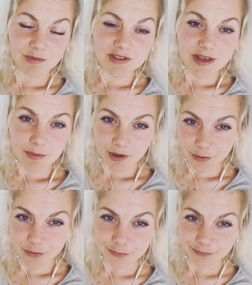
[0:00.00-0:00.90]
tap
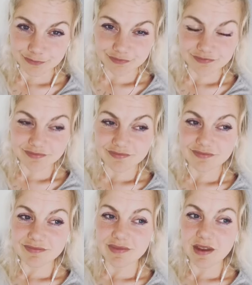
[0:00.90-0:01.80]
out
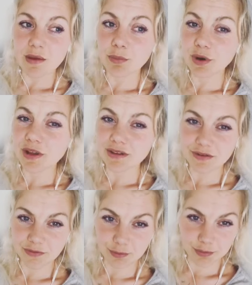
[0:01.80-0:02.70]
and bring a
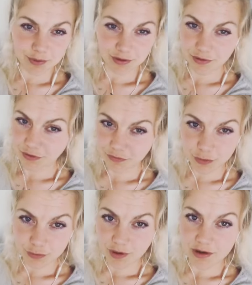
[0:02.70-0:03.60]
different point of
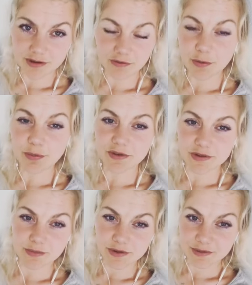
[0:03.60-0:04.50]
view, a different
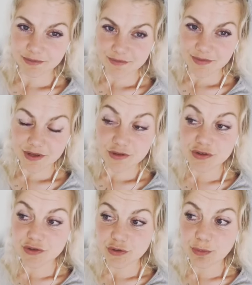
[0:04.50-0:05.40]
perception,
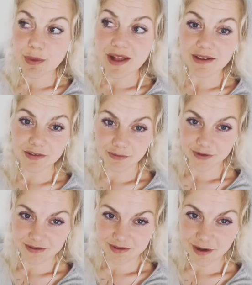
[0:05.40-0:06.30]
just to balance
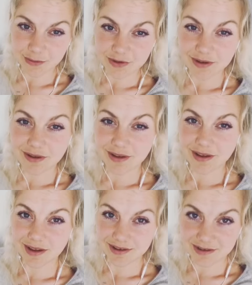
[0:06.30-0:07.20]
things out
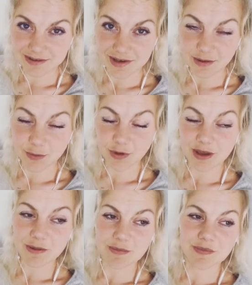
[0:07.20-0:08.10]
in this time, okay?
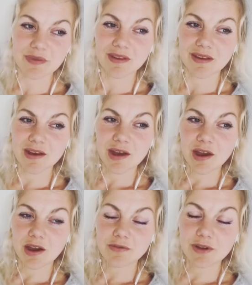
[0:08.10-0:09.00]

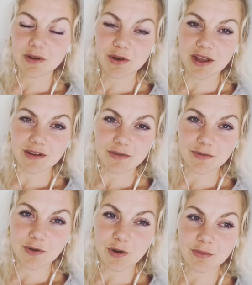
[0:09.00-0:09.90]
If you look at it
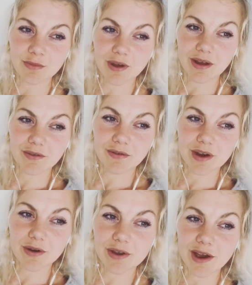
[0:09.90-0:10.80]
from a
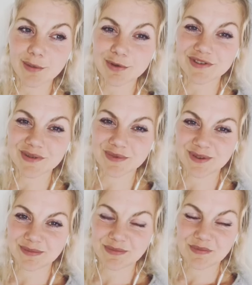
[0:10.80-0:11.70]
very high
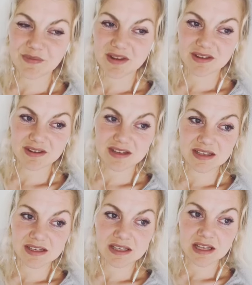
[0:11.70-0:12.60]
perception,
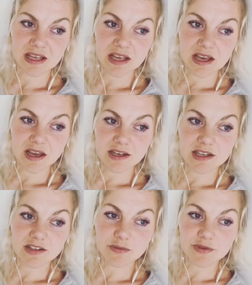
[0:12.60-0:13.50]
then
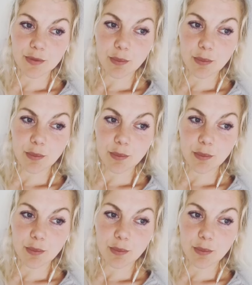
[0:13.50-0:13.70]
this was